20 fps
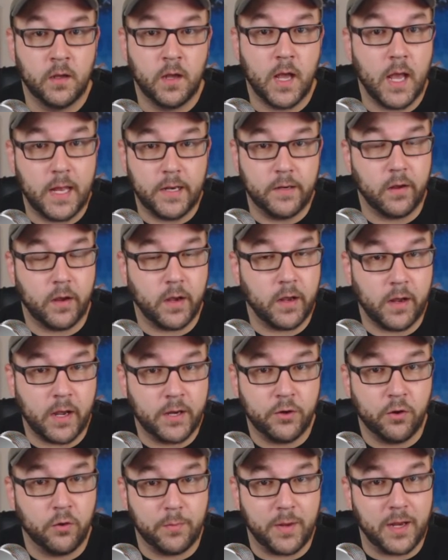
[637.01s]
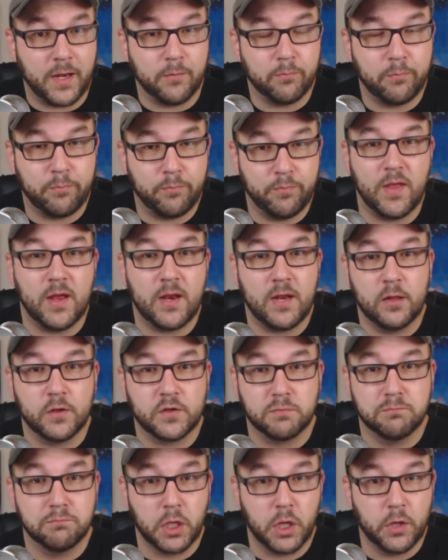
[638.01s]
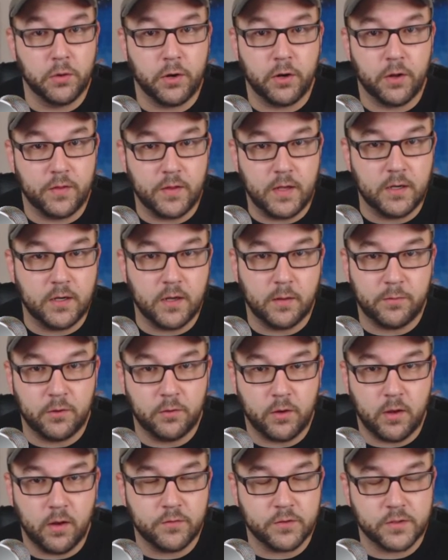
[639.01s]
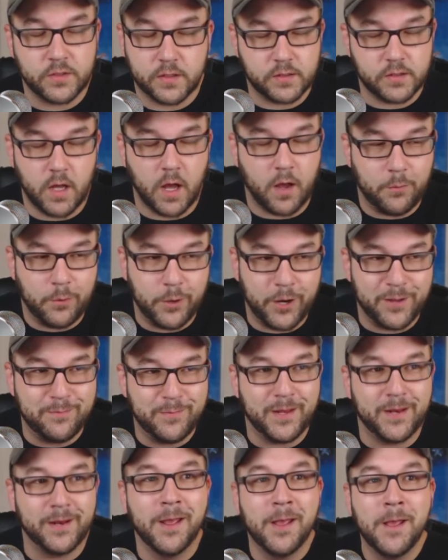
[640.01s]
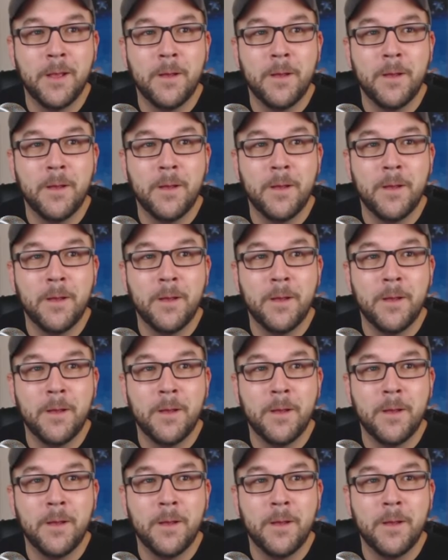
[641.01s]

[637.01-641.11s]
And I don't mean that he looks bloated on the EW covers. That's not what I mean.